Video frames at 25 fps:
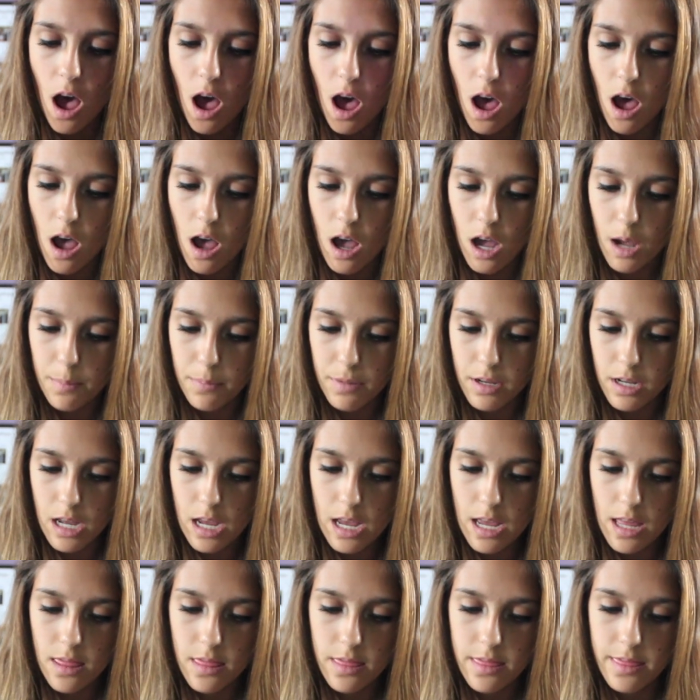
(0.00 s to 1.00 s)
um,
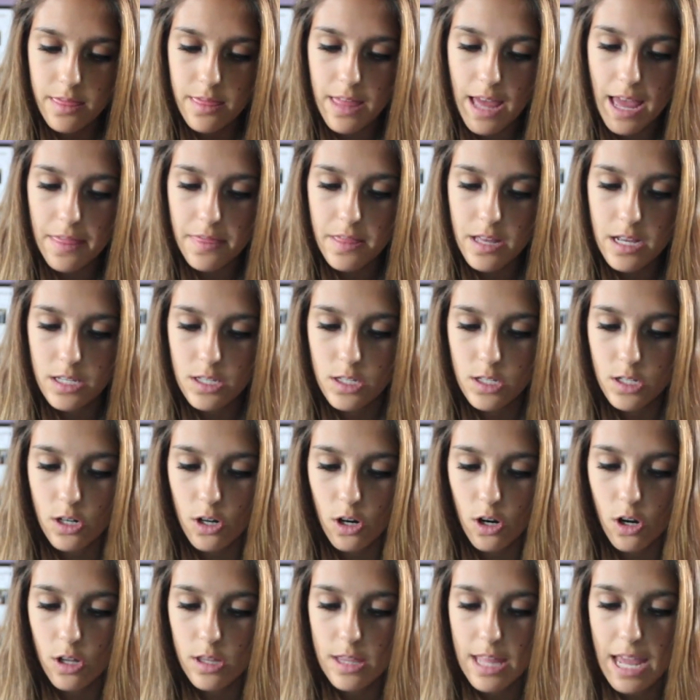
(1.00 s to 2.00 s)
then this
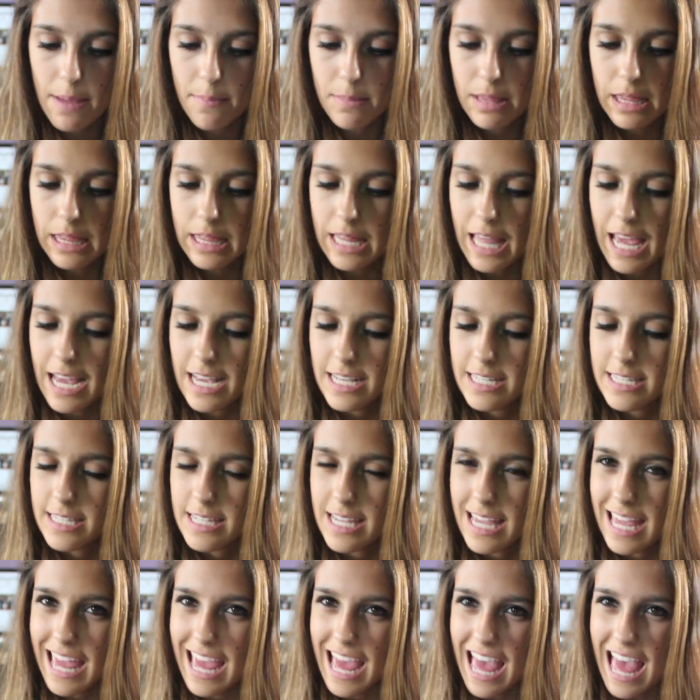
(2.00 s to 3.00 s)
girl named
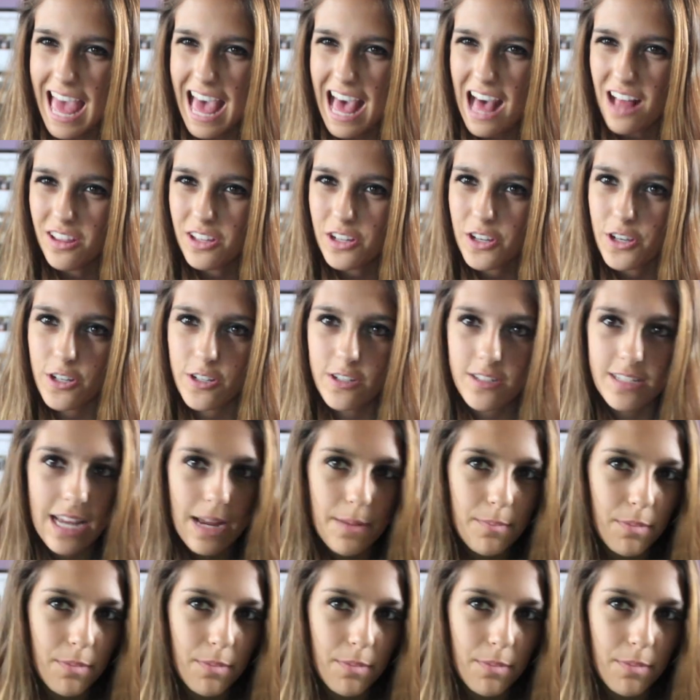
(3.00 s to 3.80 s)
Lacey Ellers,